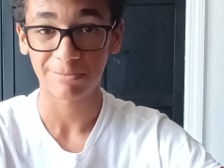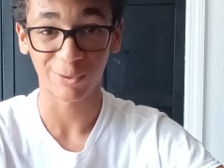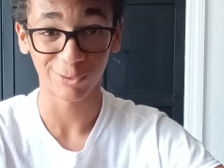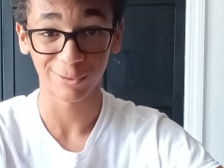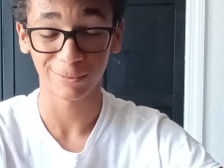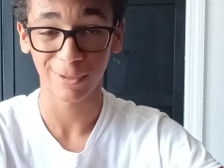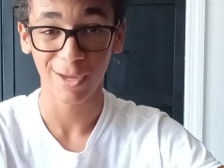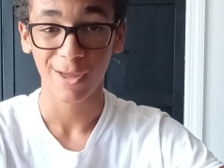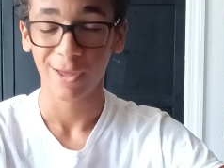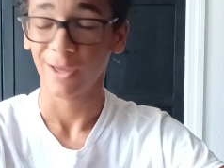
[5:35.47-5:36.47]
Don't judge me.
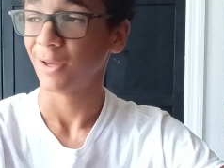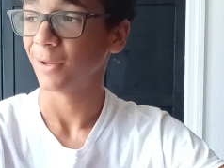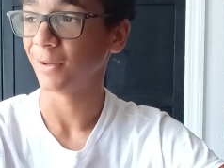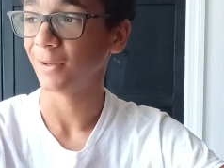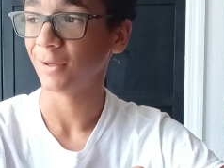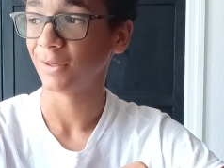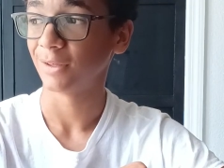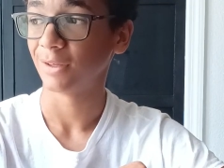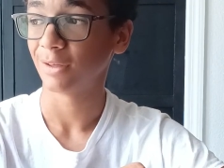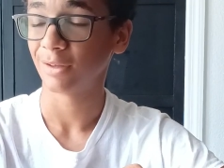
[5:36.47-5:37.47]

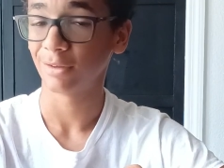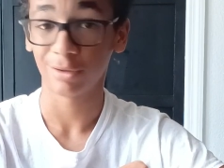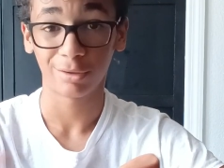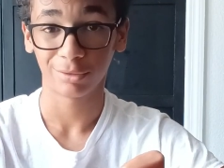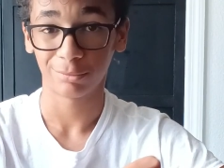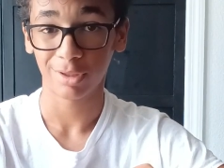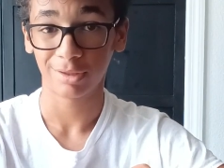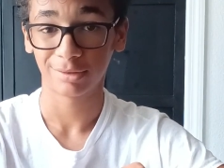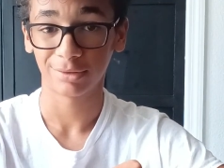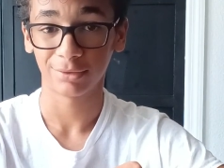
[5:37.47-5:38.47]
Along the way,
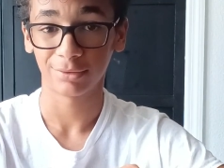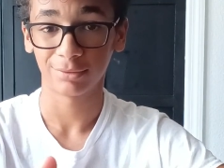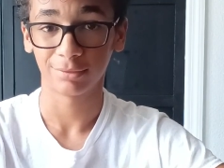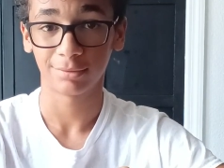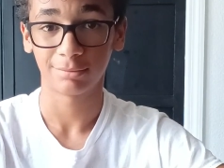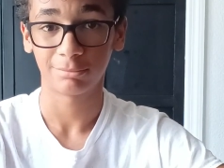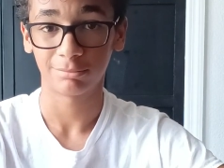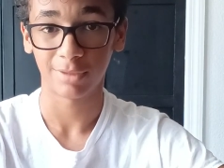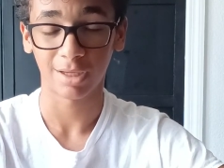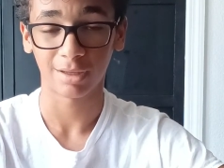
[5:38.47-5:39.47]
so
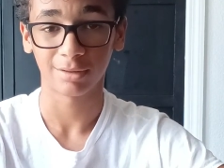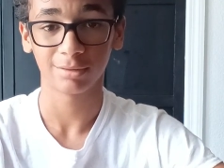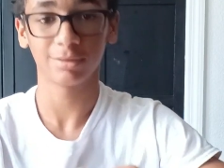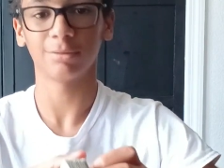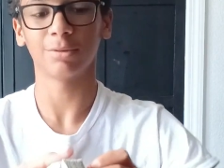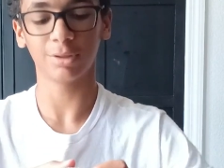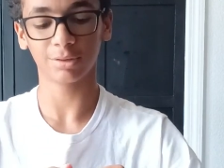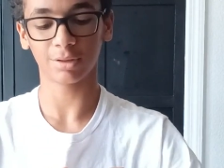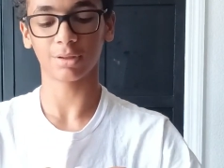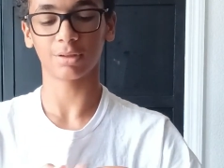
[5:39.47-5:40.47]
yeah. So we're
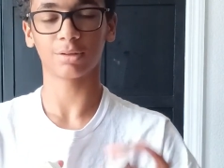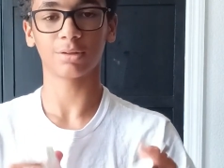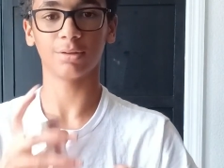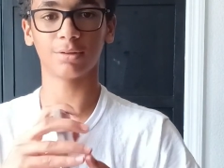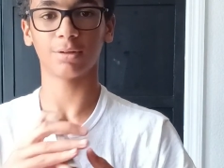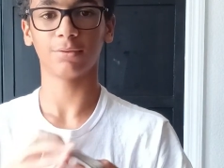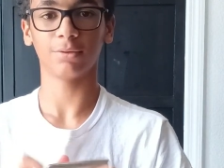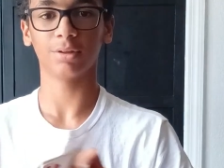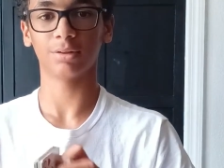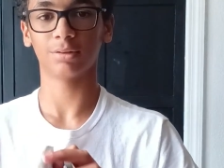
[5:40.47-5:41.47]
just gonna
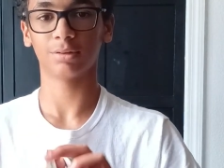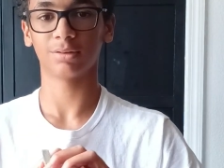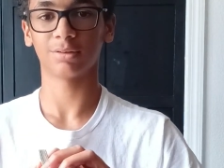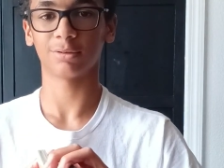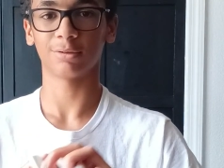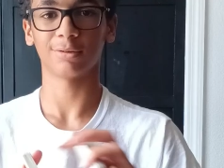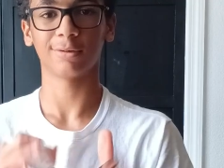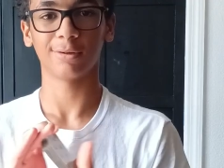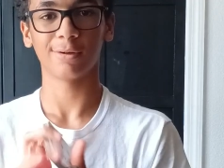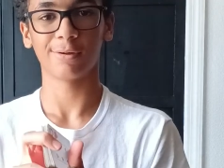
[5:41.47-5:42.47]
shuffle this
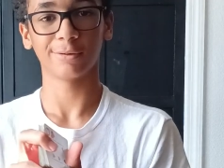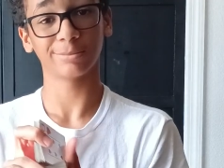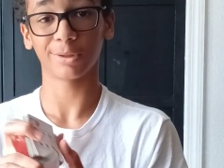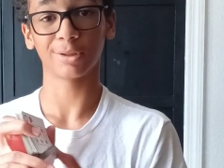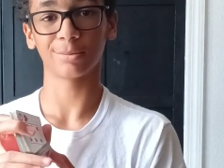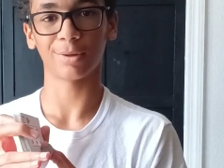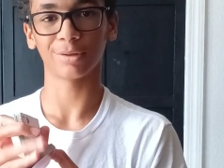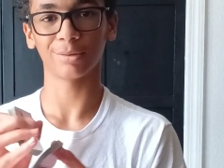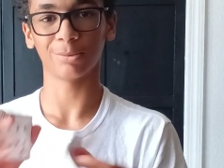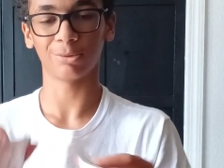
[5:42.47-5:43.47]
as much as
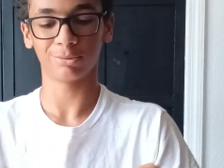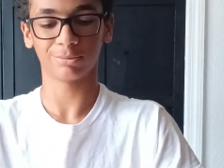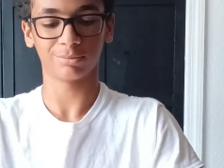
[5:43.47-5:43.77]
possible.